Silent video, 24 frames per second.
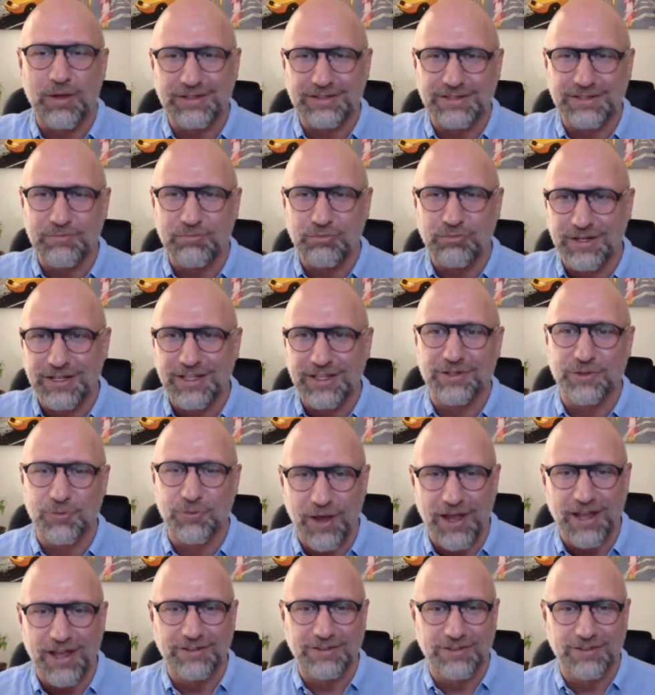it's a brilliant
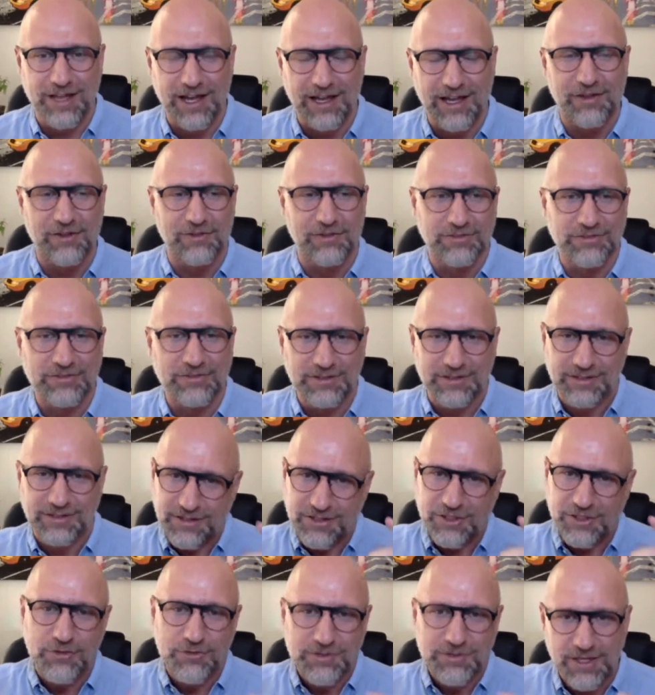way to kind of
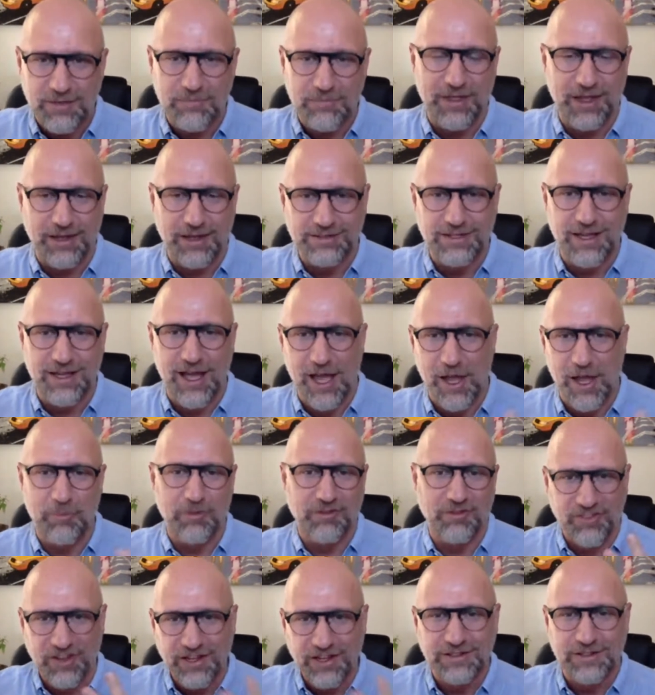use up that time
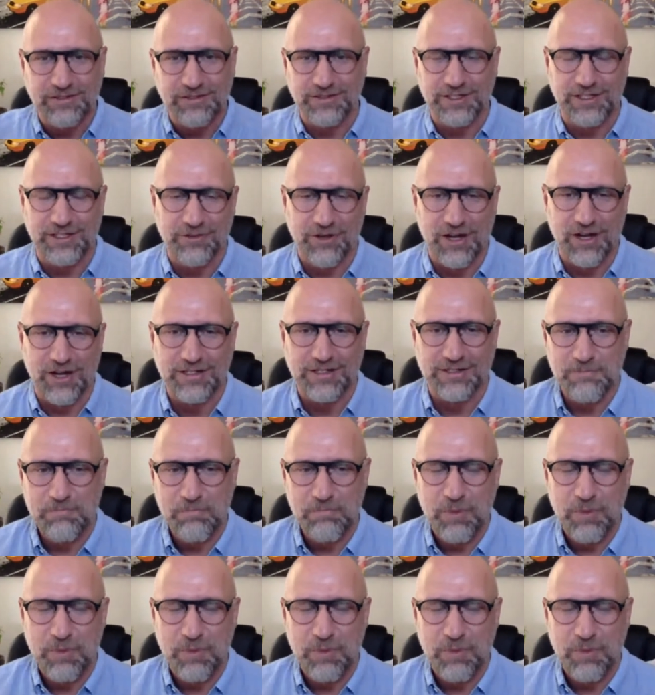effectively, right?